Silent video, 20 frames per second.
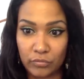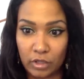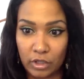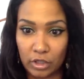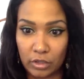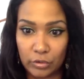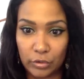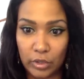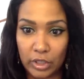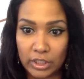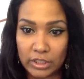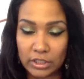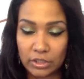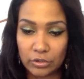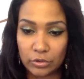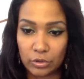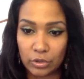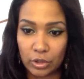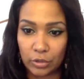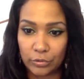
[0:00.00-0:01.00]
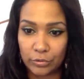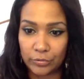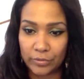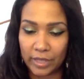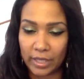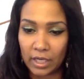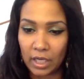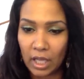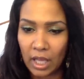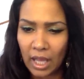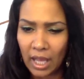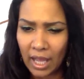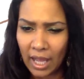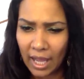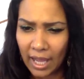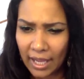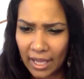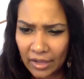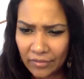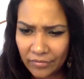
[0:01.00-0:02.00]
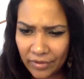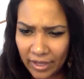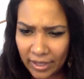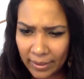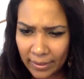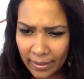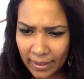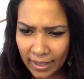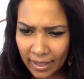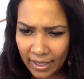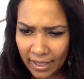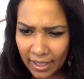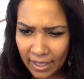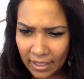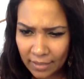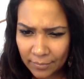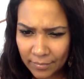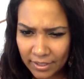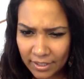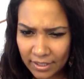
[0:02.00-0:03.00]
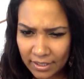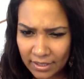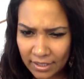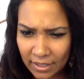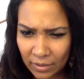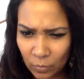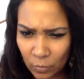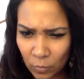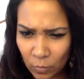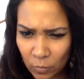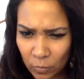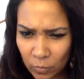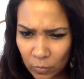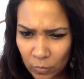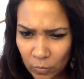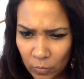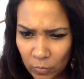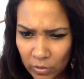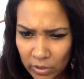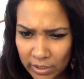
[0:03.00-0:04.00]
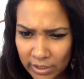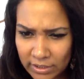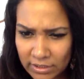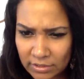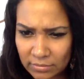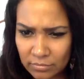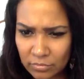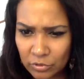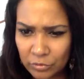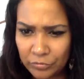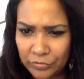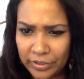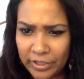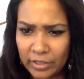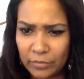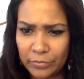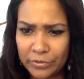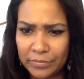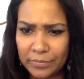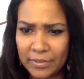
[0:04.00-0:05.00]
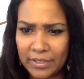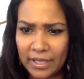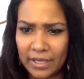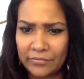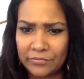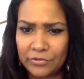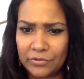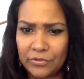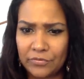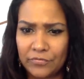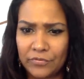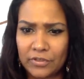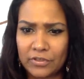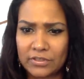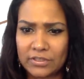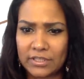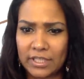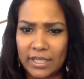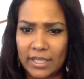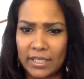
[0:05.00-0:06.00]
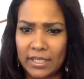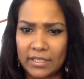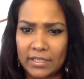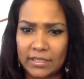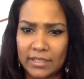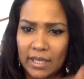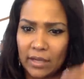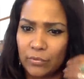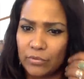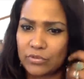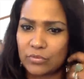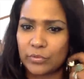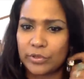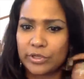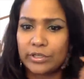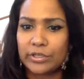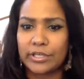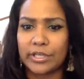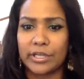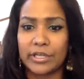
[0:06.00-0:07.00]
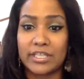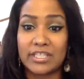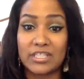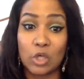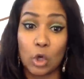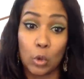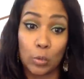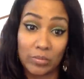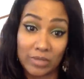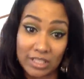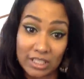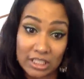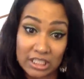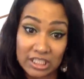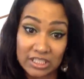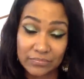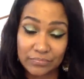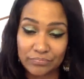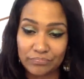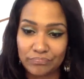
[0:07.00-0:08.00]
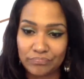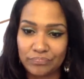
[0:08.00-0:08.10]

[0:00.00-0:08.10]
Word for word: You know, you need to do, go do that. I have I had a man that wanted to move in with me after the first date. That was weird. Yeah, he's homeless.